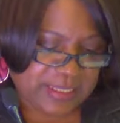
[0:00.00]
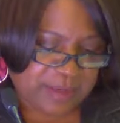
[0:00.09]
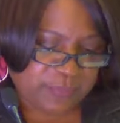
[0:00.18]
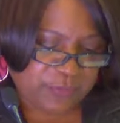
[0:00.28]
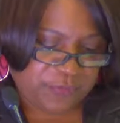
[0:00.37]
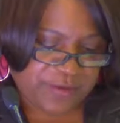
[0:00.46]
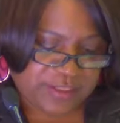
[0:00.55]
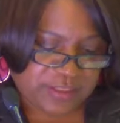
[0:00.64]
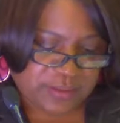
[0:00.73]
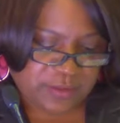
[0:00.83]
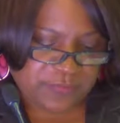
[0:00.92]
and
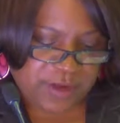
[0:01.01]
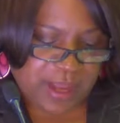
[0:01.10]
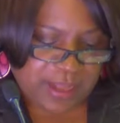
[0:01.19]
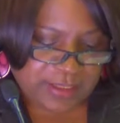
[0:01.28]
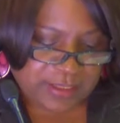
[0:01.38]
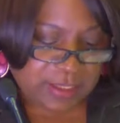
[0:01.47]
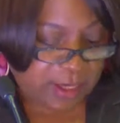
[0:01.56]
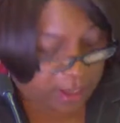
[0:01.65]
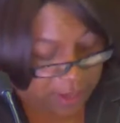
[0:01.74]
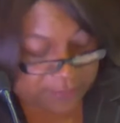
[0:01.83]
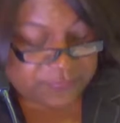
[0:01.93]
Professor
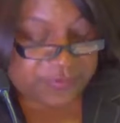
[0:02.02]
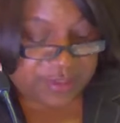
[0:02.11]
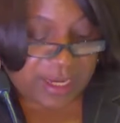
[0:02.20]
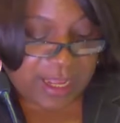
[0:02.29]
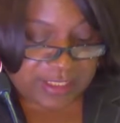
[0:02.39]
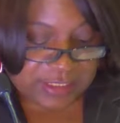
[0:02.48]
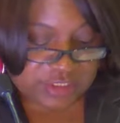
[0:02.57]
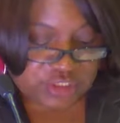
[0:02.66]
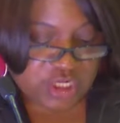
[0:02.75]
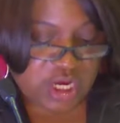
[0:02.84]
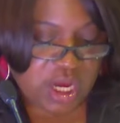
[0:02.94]
of the College